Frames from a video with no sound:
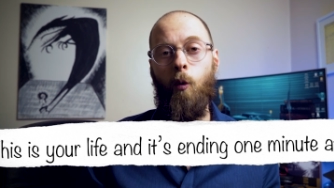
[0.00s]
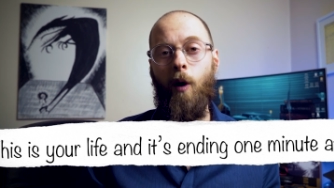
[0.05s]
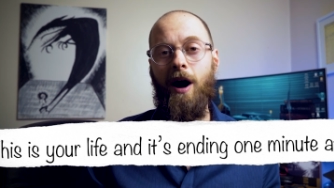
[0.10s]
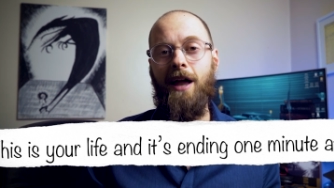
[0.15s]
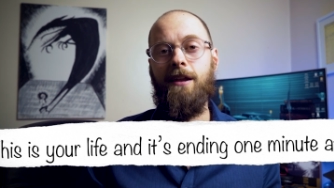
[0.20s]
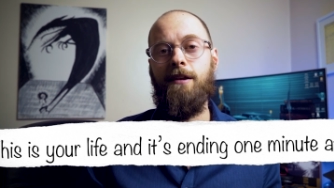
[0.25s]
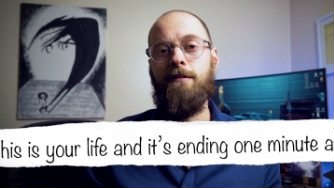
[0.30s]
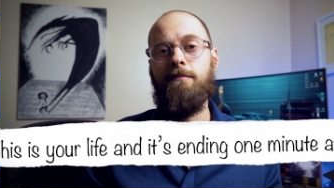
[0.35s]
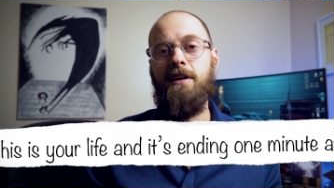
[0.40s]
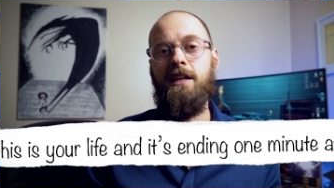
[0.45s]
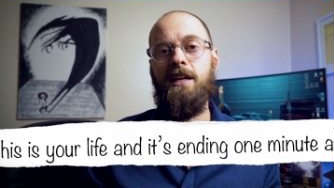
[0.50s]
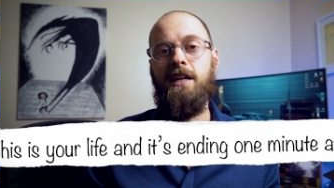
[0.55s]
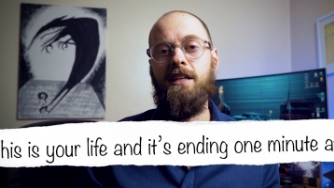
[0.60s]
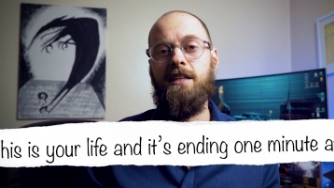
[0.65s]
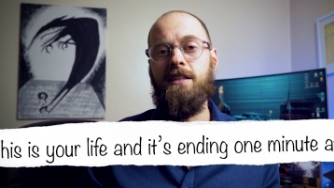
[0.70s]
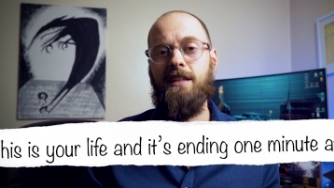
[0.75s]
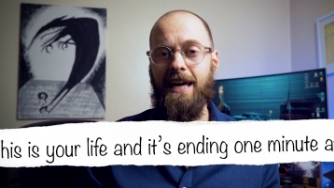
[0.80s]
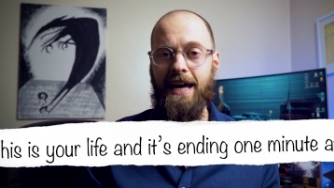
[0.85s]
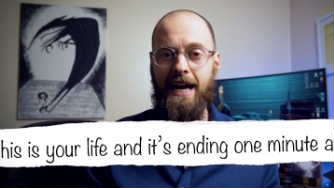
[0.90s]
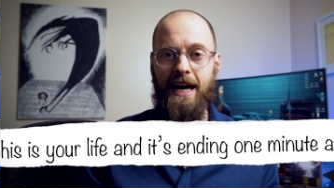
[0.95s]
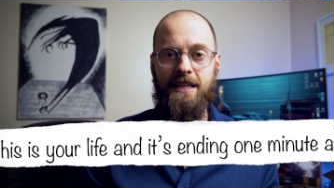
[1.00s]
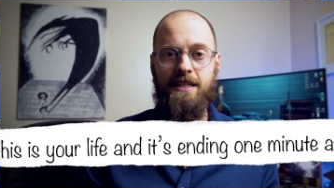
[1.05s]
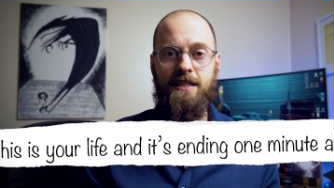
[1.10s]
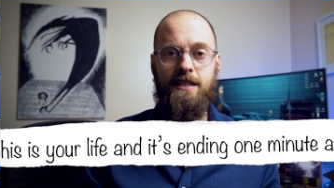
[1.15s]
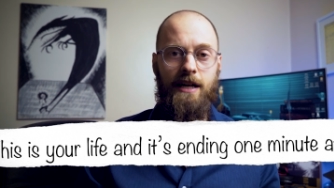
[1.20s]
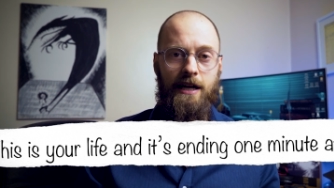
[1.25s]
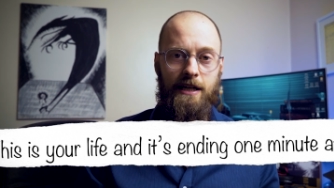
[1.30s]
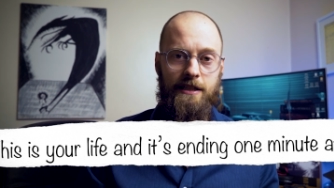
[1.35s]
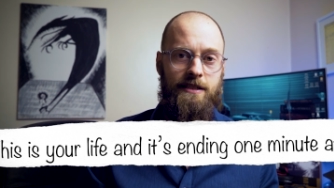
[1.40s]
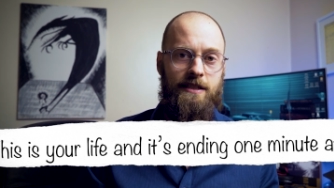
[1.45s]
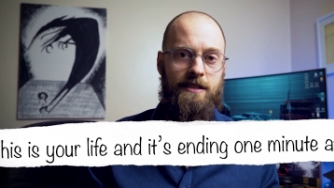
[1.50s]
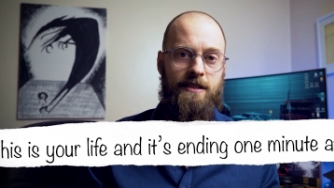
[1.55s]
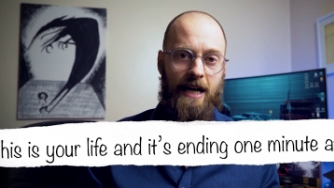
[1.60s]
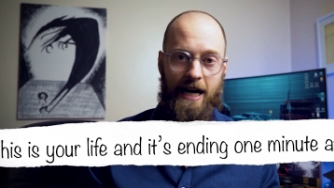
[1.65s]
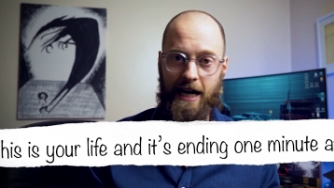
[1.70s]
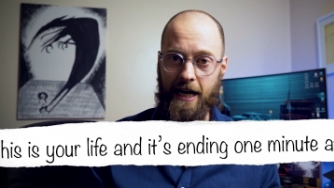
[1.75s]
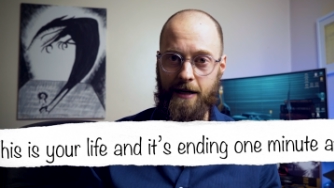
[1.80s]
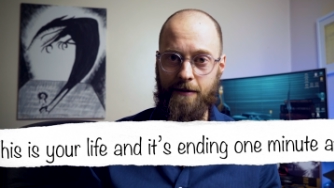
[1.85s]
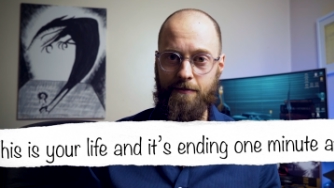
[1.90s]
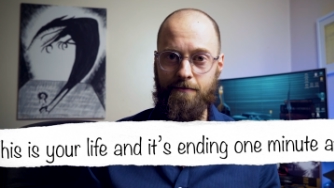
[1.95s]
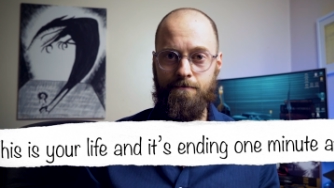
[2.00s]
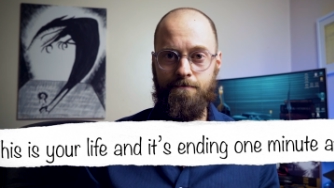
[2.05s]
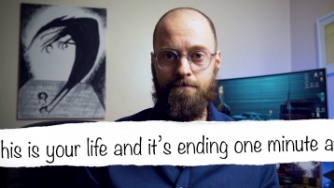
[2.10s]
one minute at a time.